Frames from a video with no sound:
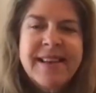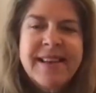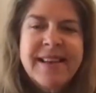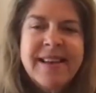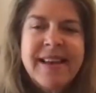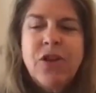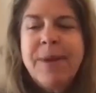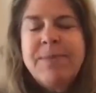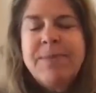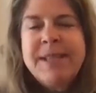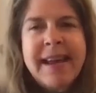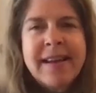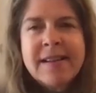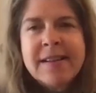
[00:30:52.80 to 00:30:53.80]
And you may
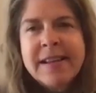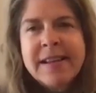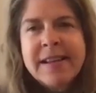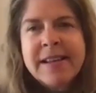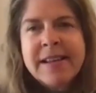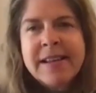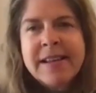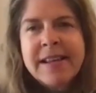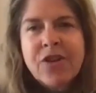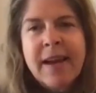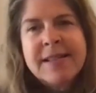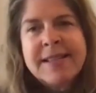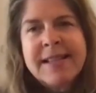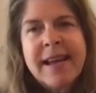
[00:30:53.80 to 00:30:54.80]
be dangling your
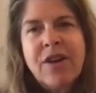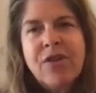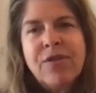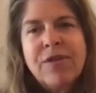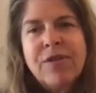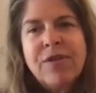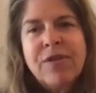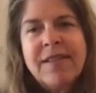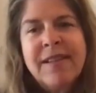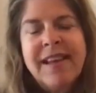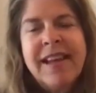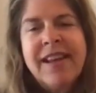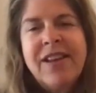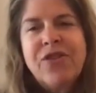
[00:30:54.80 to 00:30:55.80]
hands down
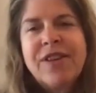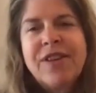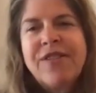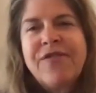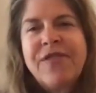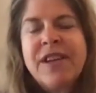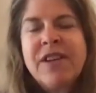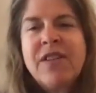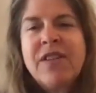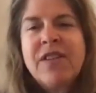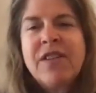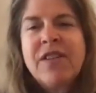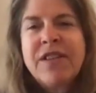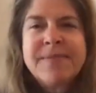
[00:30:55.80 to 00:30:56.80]
and you can
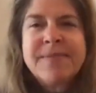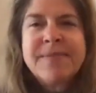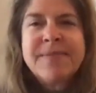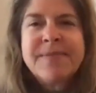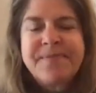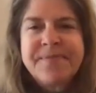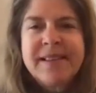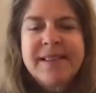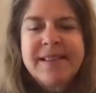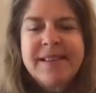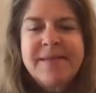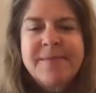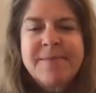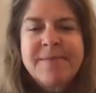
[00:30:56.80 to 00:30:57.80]
feel the
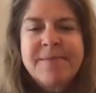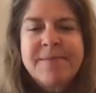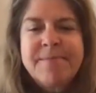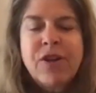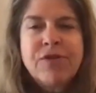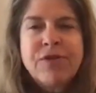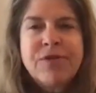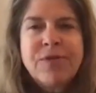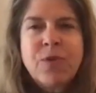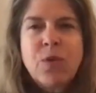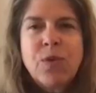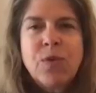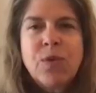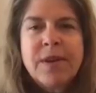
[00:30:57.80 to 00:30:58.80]
meadow
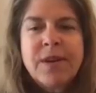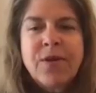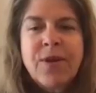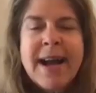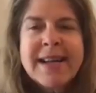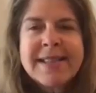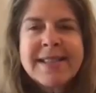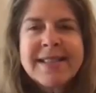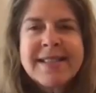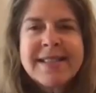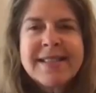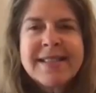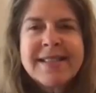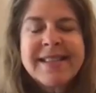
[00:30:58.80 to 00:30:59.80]

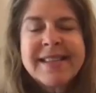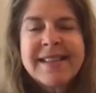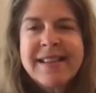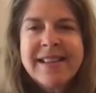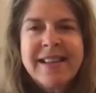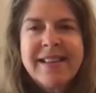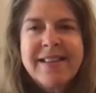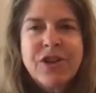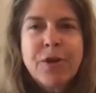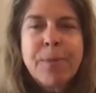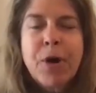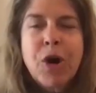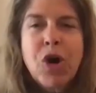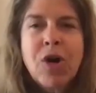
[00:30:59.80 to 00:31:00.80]
grasses tickling
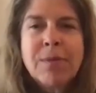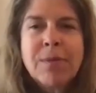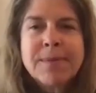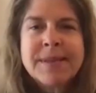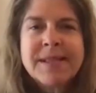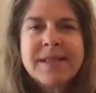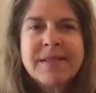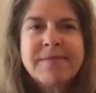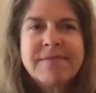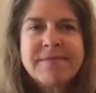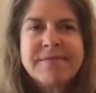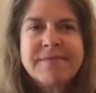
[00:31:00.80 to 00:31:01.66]
your palms.